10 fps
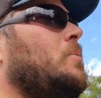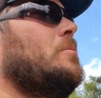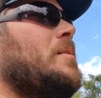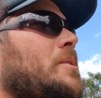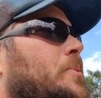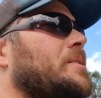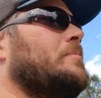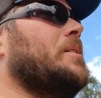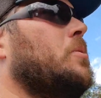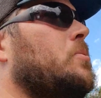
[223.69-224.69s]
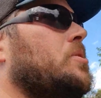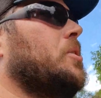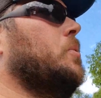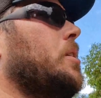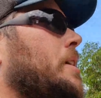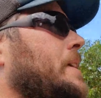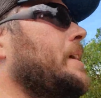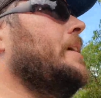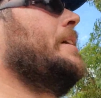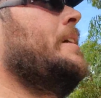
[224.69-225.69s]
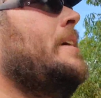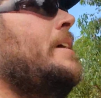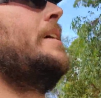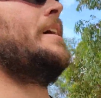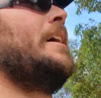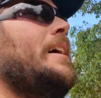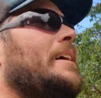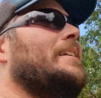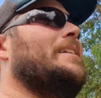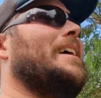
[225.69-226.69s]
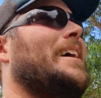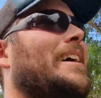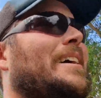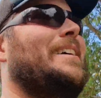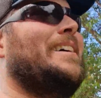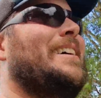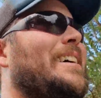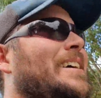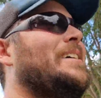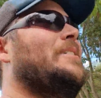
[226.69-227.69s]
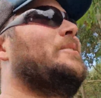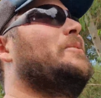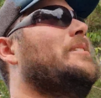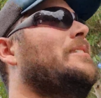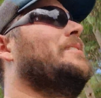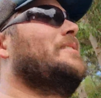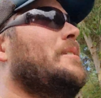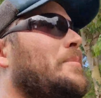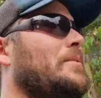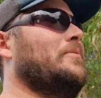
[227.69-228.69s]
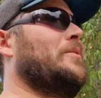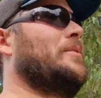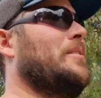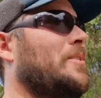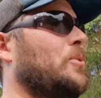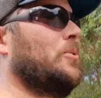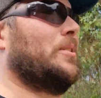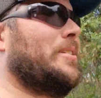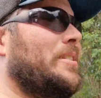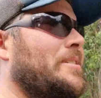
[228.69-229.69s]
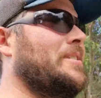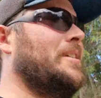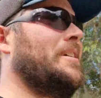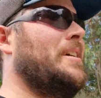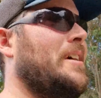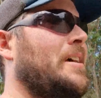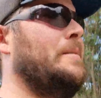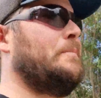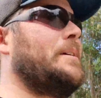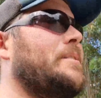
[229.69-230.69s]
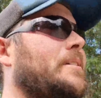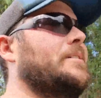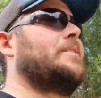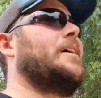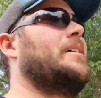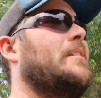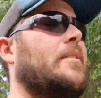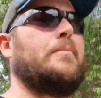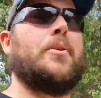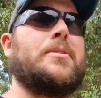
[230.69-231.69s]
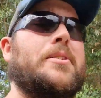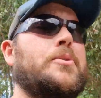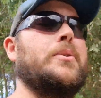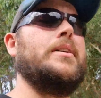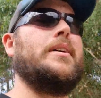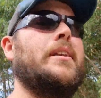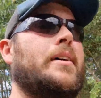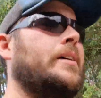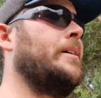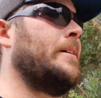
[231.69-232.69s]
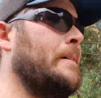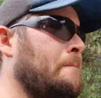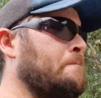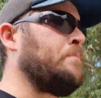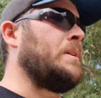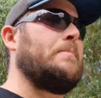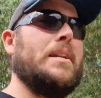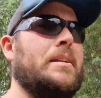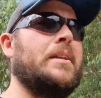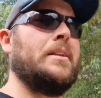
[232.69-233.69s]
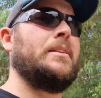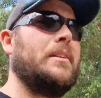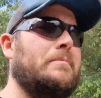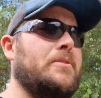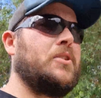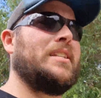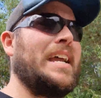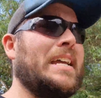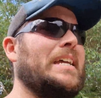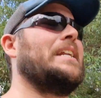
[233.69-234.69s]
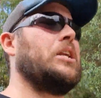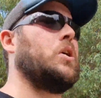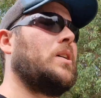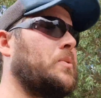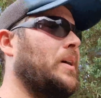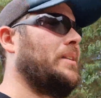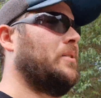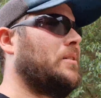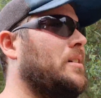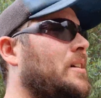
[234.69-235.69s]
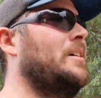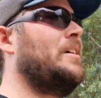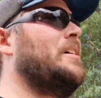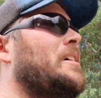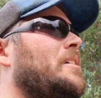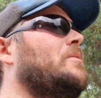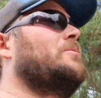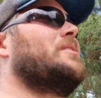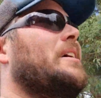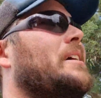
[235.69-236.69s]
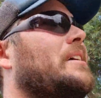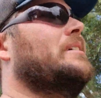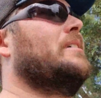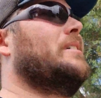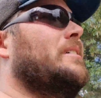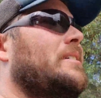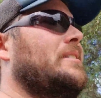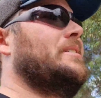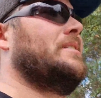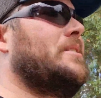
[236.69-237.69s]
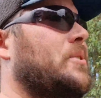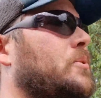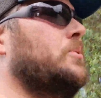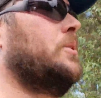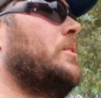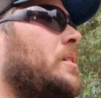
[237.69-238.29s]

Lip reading: it means when somebody calls you quirky, and we did a bit of googling, and it's basically saying that the person is weird, but it's saying it in a nice way, not saying it is into